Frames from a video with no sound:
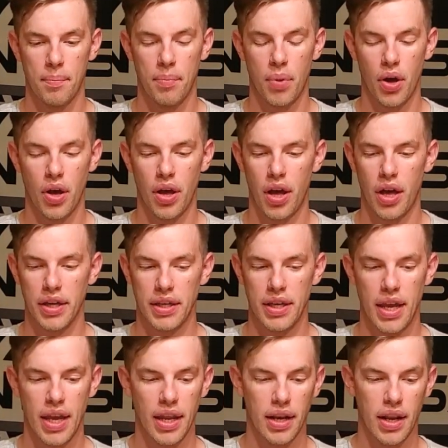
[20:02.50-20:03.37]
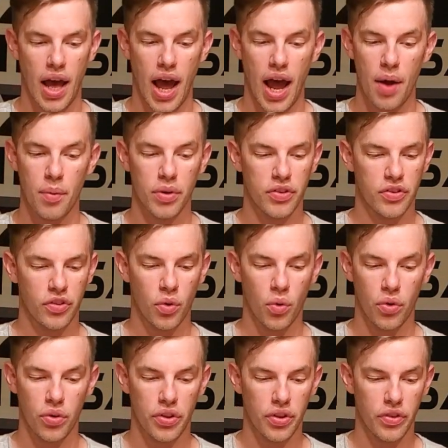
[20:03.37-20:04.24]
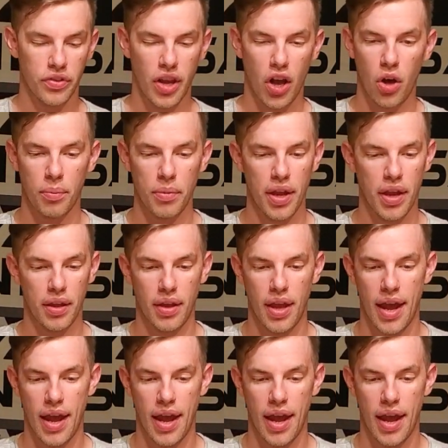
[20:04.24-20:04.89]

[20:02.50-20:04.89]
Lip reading: But again, I would score this helmet